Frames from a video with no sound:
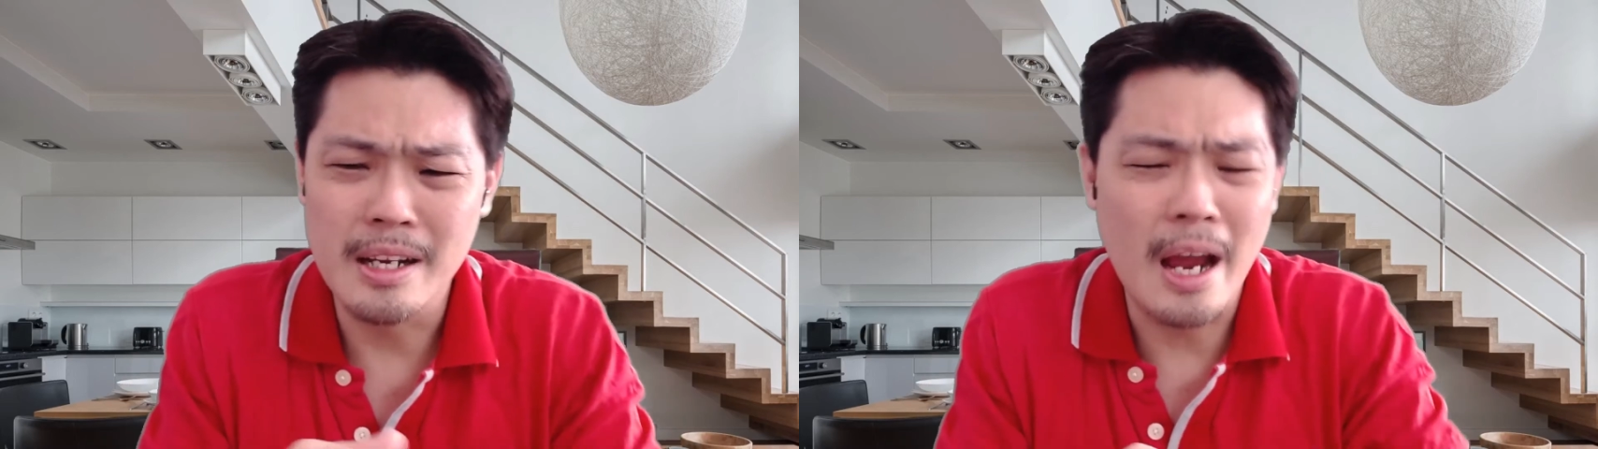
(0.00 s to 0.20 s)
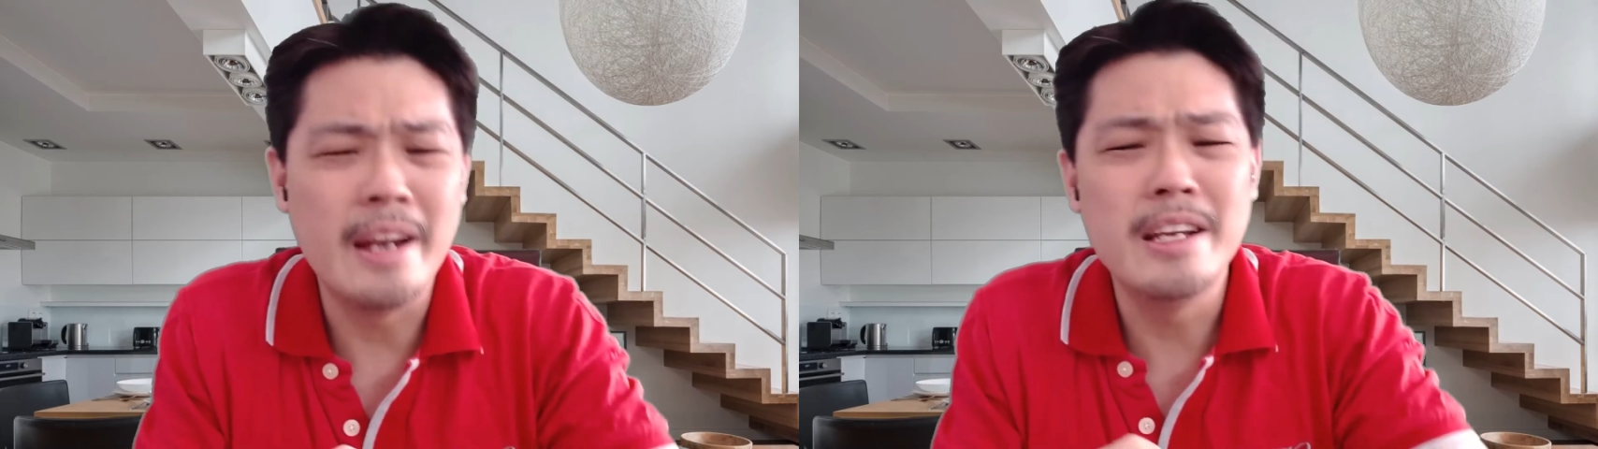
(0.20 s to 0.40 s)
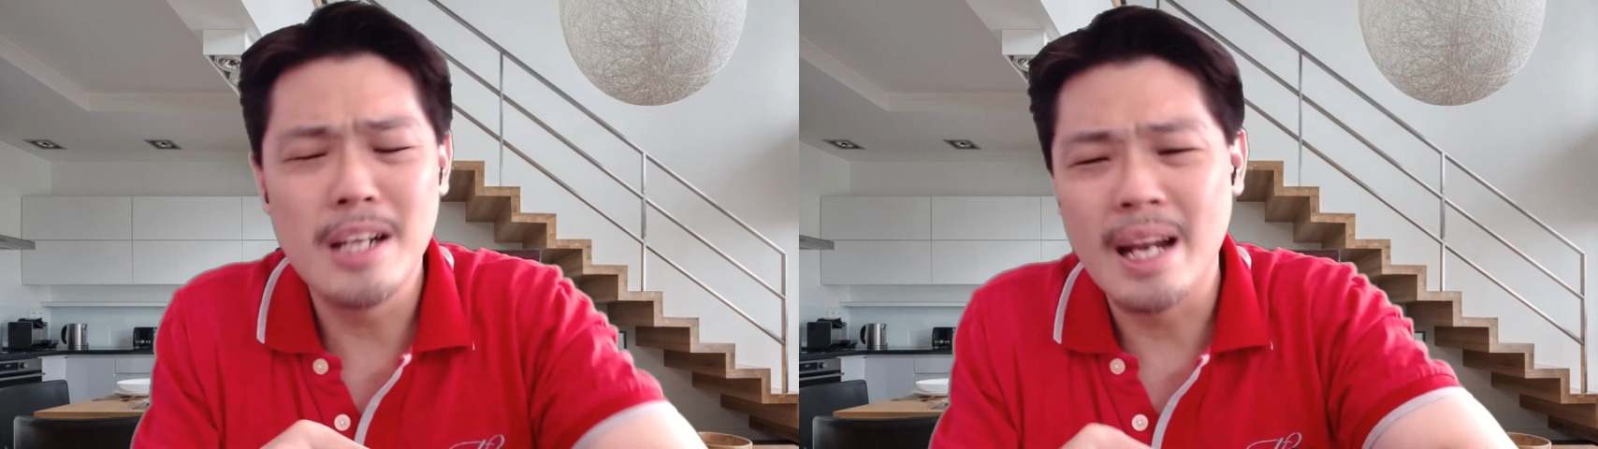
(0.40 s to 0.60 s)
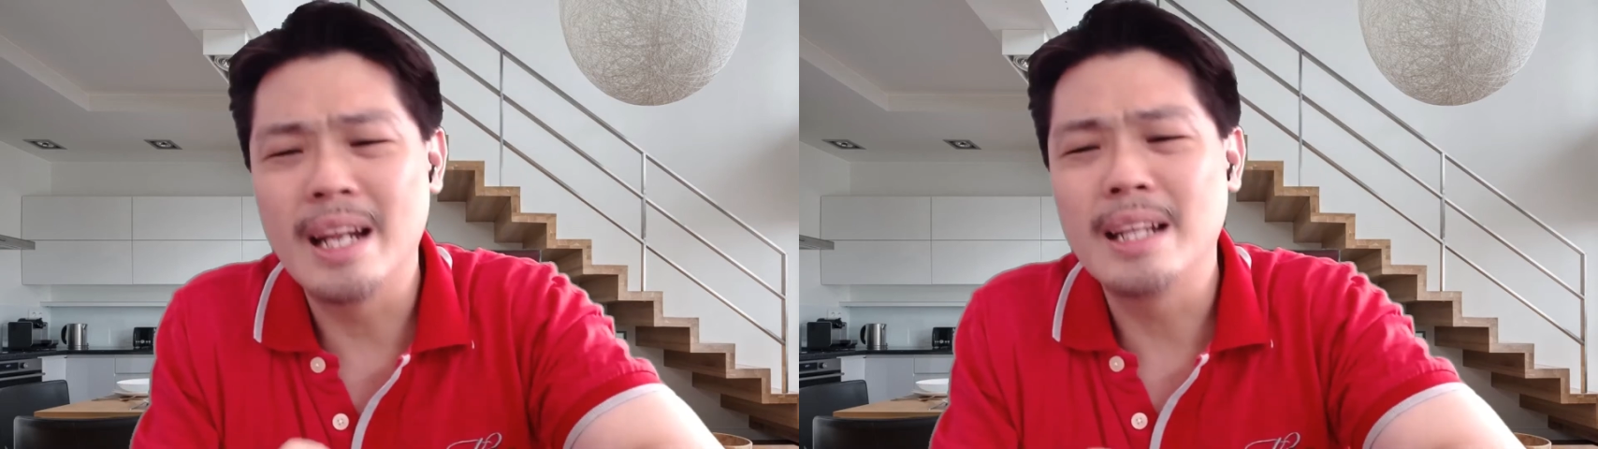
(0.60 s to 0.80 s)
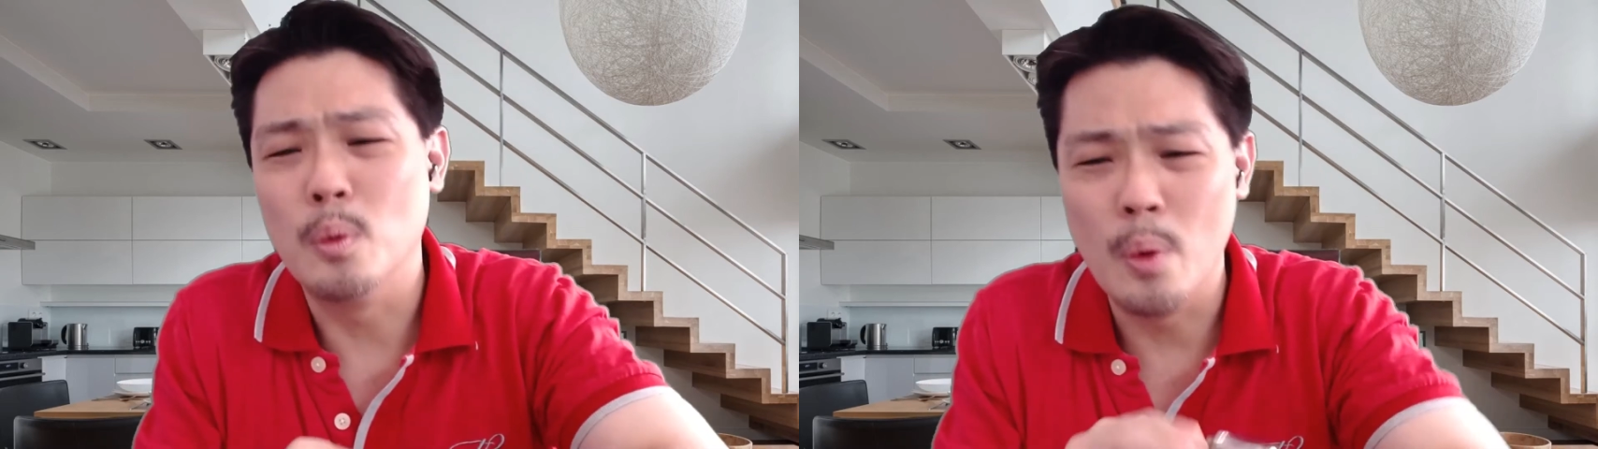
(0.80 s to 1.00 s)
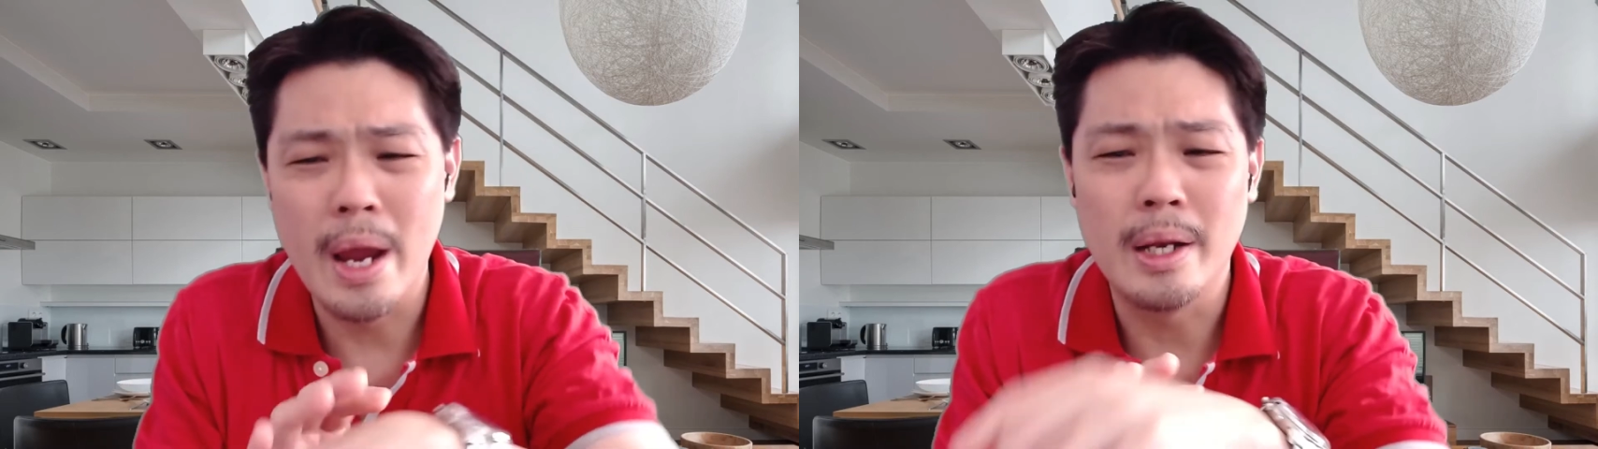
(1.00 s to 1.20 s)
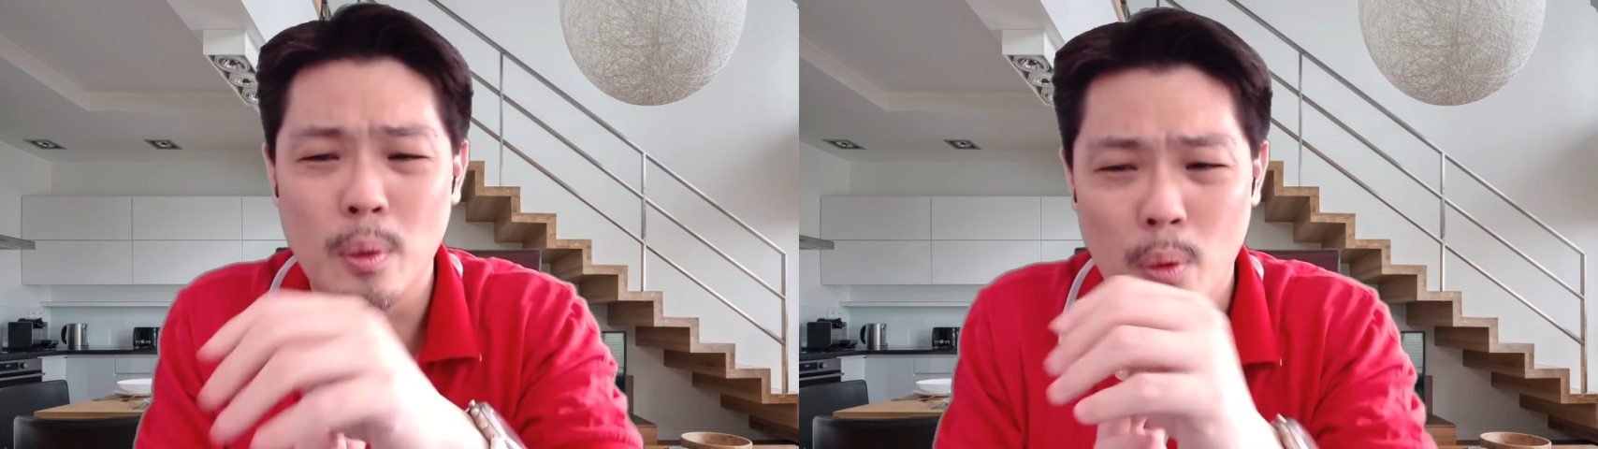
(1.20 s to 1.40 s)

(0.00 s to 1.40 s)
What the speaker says: initially I like to wear the